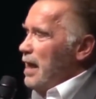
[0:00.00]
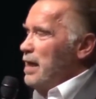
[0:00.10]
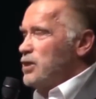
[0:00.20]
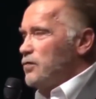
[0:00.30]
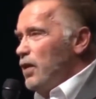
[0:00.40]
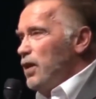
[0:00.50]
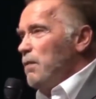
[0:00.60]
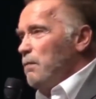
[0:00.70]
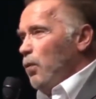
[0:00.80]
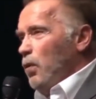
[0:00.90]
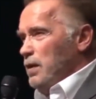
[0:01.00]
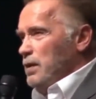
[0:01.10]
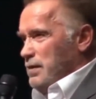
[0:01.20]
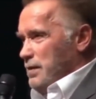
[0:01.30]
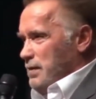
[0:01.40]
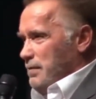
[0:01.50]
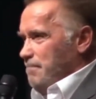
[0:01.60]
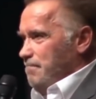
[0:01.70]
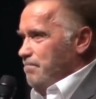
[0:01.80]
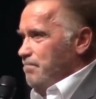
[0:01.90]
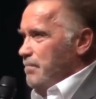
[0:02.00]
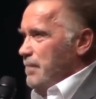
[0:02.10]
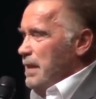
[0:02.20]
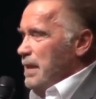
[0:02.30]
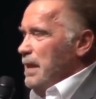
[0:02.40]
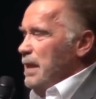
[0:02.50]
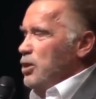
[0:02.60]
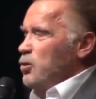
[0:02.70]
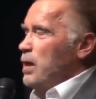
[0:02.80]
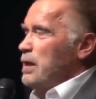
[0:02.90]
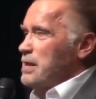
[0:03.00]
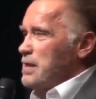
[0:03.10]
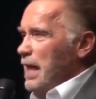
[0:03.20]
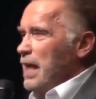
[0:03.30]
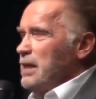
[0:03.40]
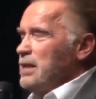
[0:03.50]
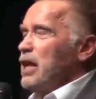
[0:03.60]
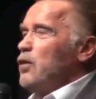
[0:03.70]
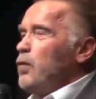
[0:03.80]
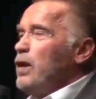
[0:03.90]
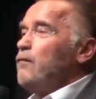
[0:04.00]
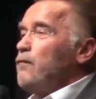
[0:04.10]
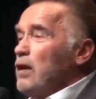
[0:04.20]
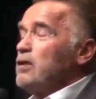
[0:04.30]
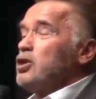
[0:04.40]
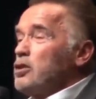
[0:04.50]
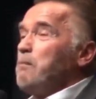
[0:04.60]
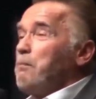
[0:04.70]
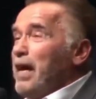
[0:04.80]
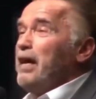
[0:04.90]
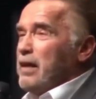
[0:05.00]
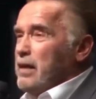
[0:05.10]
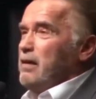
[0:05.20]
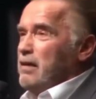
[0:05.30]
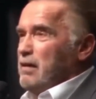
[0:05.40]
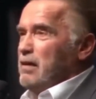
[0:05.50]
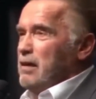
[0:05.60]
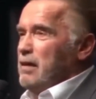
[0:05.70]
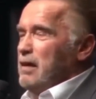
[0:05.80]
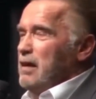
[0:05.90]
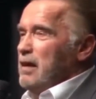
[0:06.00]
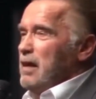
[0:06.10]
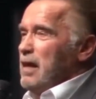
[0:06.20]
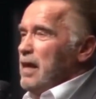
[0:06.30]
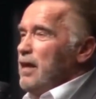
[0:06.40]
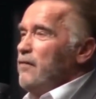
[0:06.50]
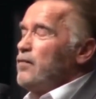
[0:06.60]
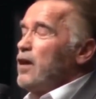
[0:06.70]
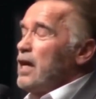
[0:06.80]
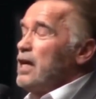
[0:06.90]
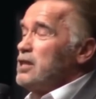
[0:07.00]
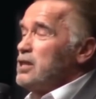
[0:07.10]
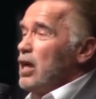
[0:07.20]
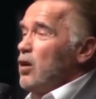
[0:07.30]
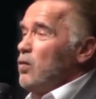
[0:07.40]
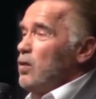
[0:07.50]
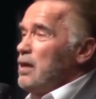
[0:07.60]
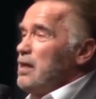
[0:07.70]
And it's very important to understand that we function better if there is no